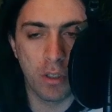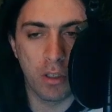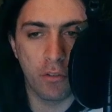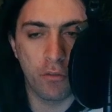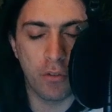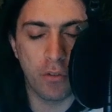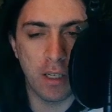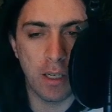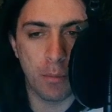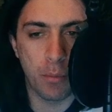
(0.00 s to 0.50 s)

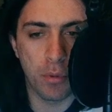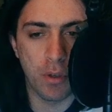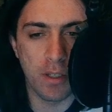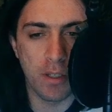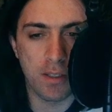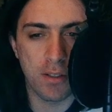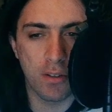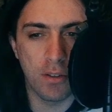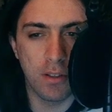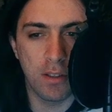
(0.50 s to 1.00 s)

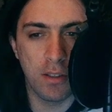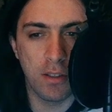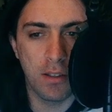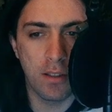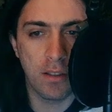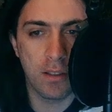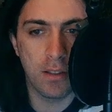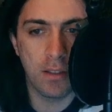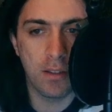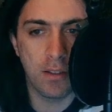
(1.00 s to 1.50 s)
Firepresser in
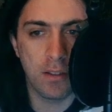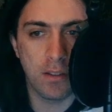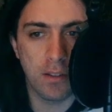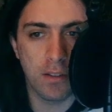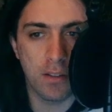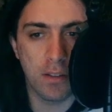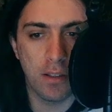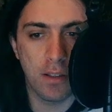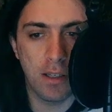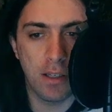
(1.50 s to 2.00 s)
here, and
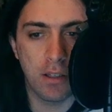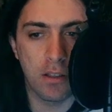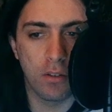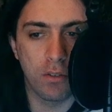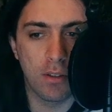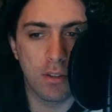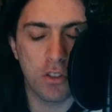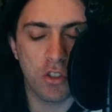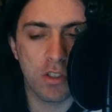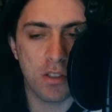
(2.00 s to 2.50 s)
I don't
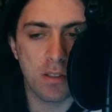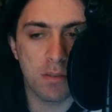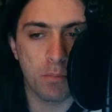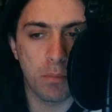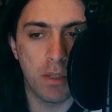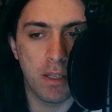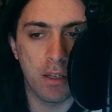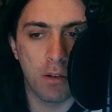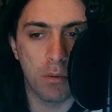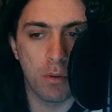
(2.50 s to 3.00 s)
know, let's just
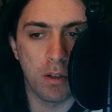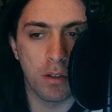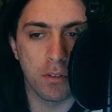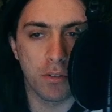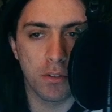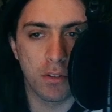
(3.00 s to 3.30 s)
play around.